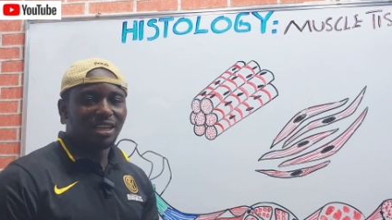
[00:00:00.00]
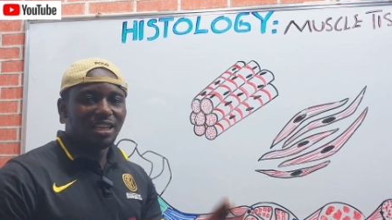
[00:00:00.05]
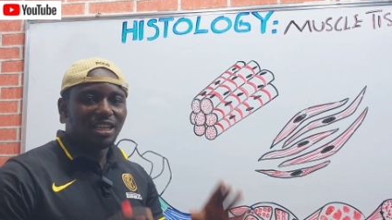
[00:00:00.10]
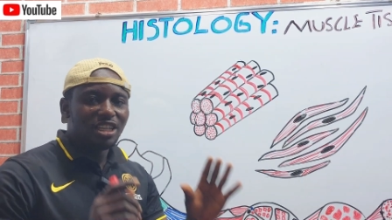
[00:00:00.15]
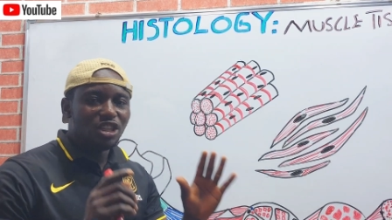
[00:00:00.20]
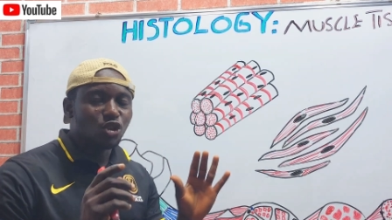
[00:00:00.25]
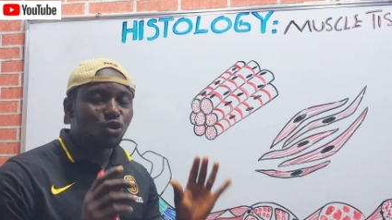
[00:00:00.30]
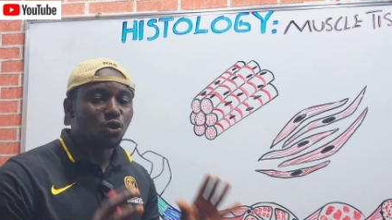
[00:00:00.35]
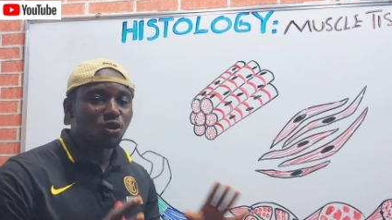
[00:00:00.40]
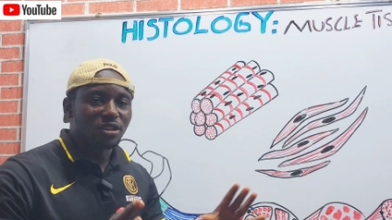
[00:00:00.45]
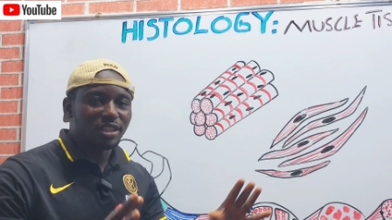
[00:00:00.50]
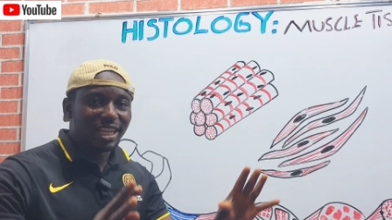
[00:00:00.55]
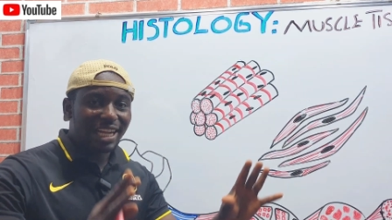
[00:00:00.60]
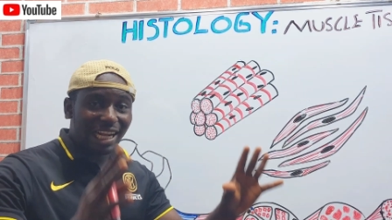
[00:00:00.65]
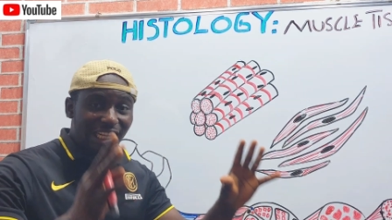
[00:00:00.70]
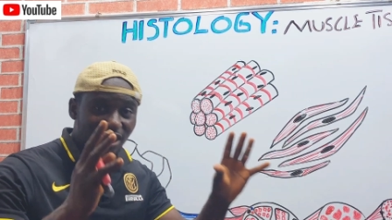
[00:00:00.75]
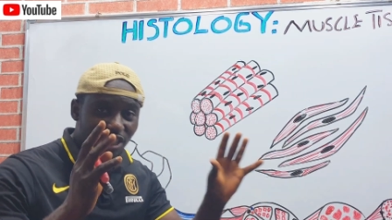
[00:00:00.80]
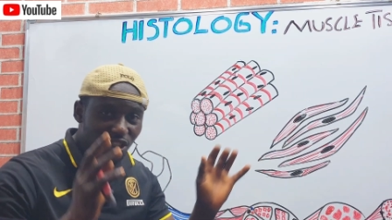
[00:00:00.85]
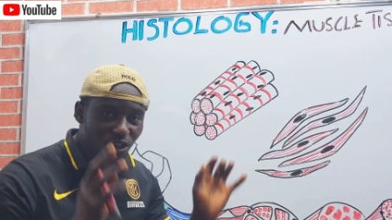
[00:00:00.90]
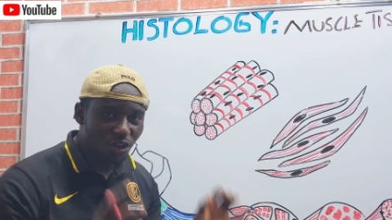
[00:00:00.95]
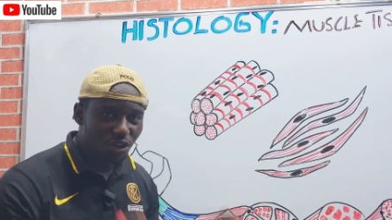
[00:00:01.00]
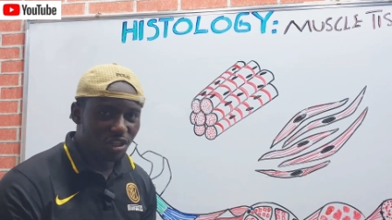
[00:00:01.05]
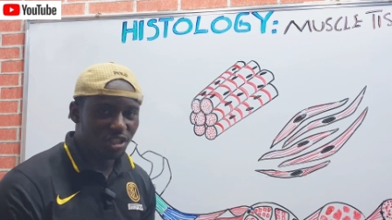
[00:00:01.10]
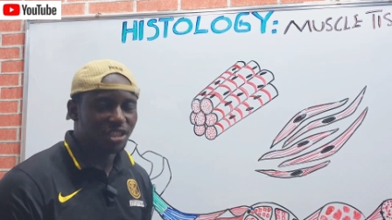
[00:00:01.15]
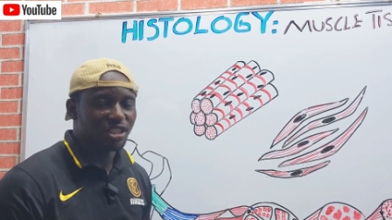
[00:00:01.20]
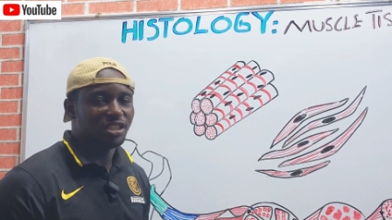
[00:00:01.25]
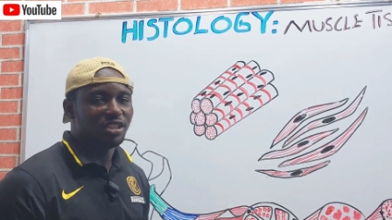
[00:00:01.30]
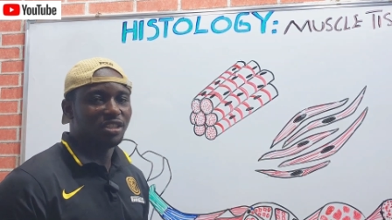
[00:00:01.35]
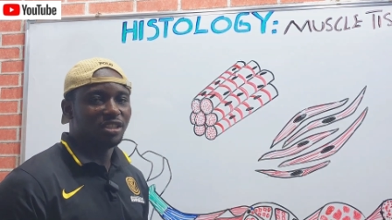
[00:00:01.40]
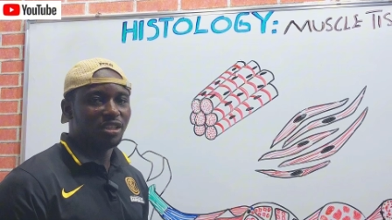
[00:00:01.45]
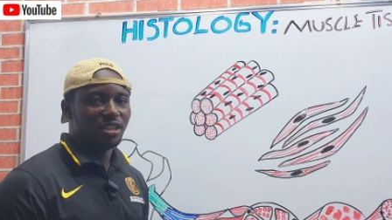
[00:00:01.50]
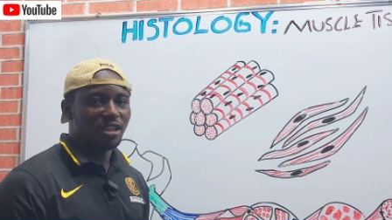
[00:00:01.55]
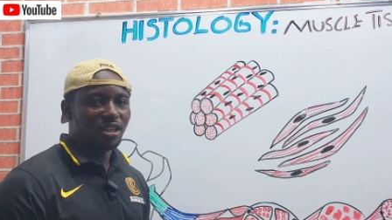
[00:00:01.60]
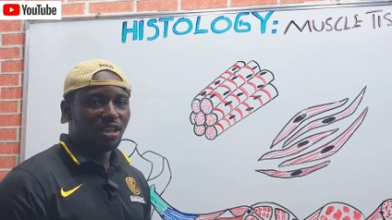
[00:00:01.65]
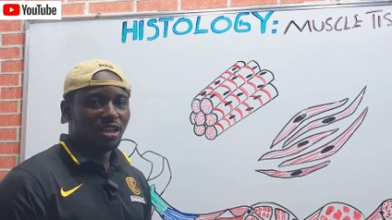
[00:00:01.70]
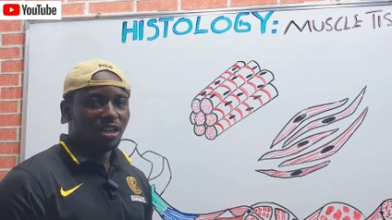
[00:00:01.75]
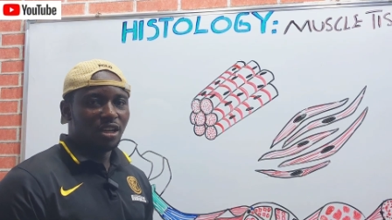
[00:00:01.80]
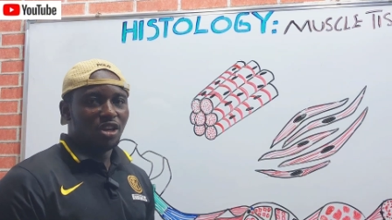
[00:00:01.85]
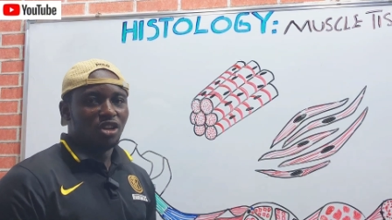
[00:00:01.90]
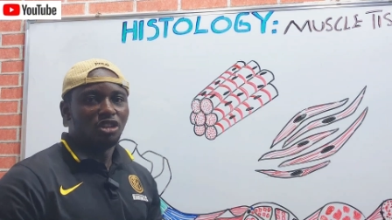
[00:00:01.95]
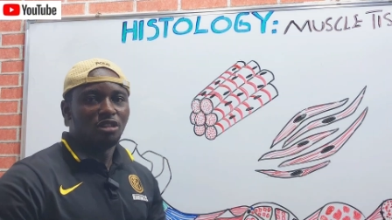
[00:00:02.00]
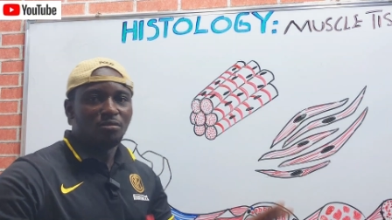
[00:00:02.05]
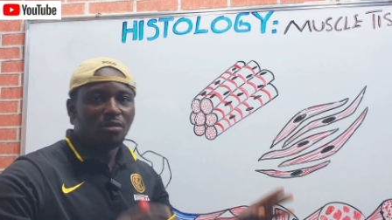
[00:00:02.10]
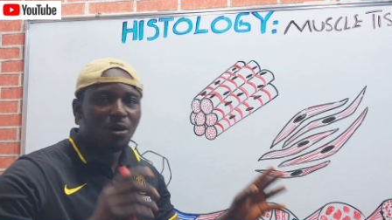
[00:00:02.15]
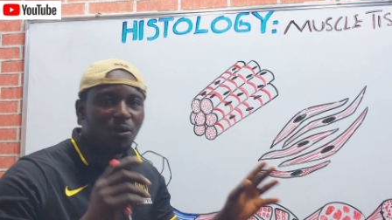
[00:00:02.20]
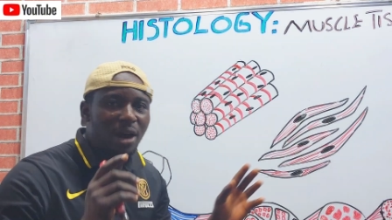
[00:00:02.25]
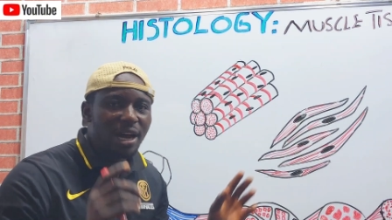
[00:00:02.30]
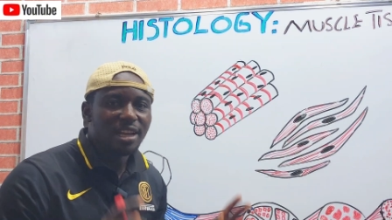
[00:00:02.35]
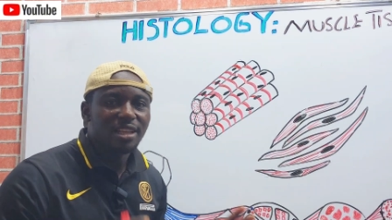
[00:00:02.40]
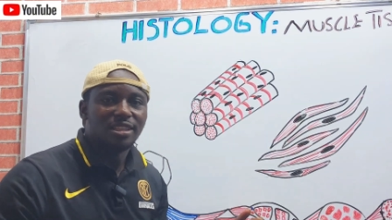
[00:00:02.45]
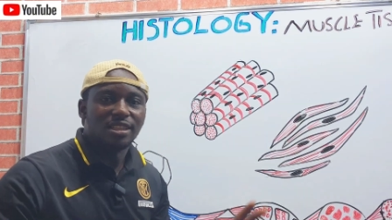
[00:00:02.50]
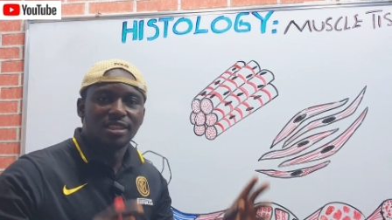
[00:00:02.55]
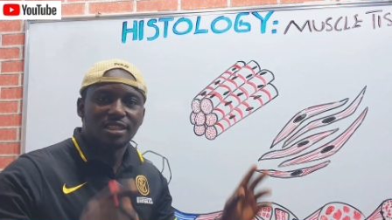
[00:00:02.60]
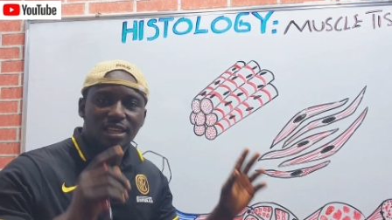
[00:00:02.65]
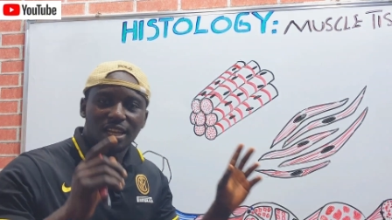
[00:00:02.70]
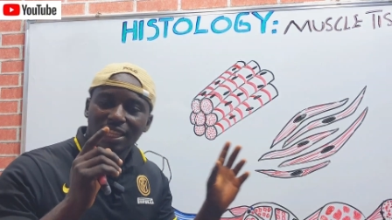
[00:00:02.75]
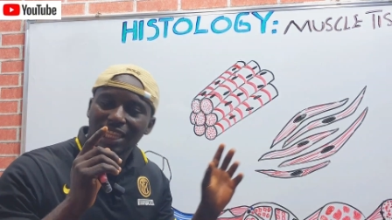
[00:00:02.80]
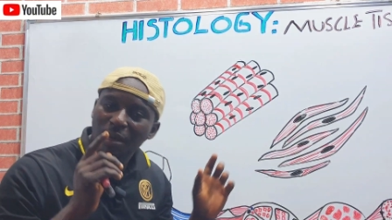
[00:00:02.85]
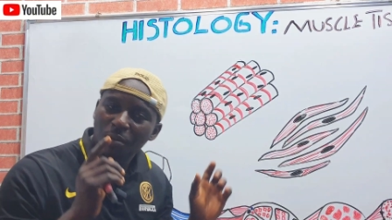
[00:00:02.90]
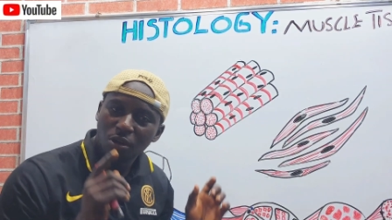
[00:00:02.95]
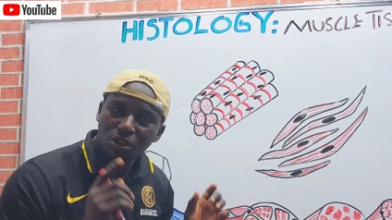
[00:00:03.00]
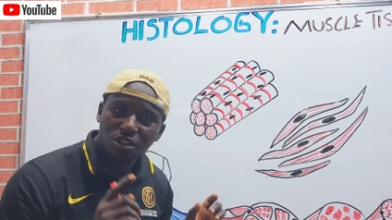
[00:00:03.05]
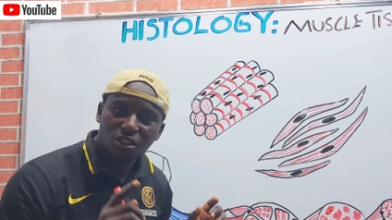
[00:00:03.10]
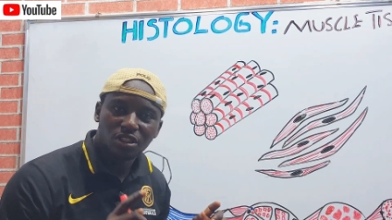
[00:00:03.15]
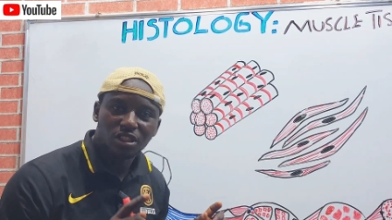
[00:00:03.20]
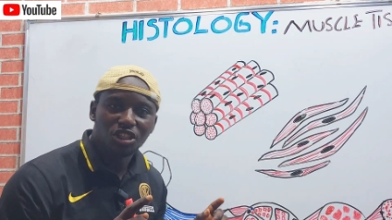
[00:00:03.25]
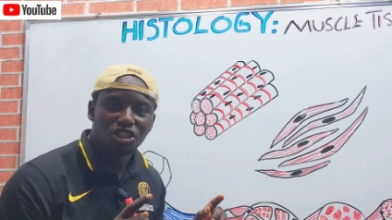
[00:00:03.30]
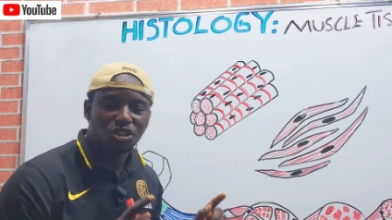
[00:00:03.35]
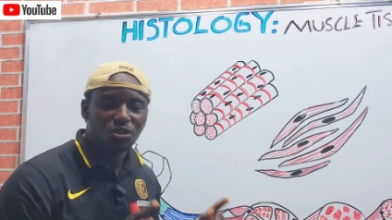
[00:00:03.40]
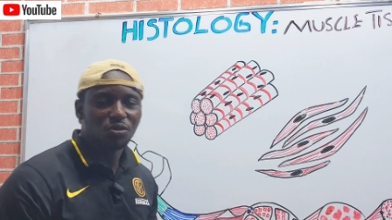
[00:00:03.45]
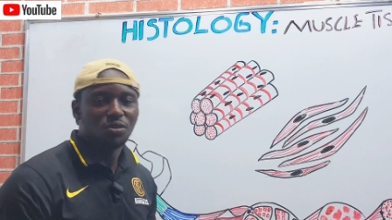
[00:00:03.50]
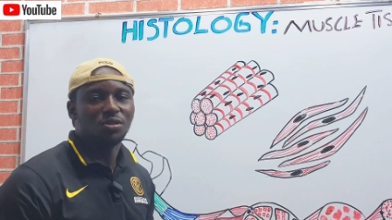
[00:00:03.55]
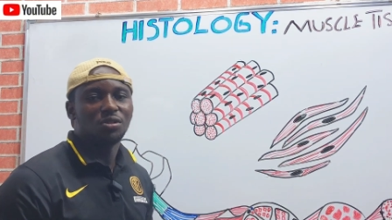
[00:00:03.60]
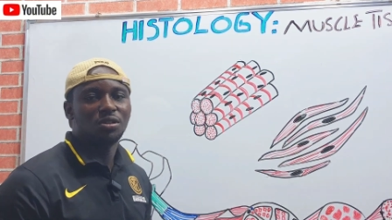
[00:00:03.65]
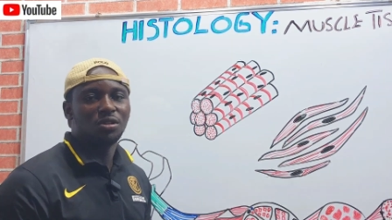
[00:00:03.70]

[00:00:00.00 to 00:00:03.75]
into three categories. Number one is the skeletal muscle tissue.